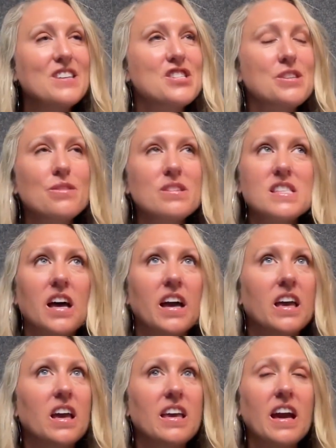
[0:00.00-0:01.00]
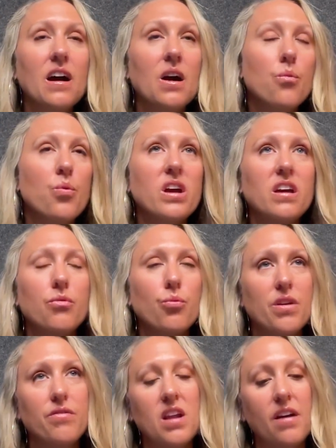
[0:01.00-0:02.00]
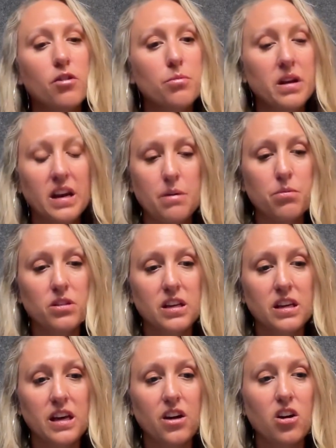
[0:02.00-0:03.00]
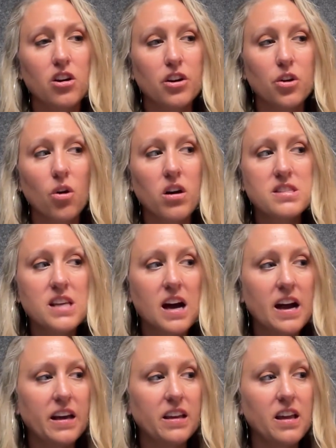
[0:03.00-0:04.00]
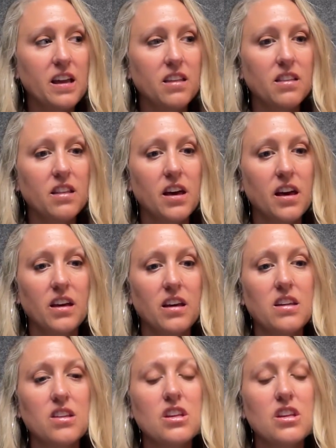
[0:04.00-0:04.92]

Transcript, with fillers: And she was like, yeah, we we've never been able to get her to go outside and like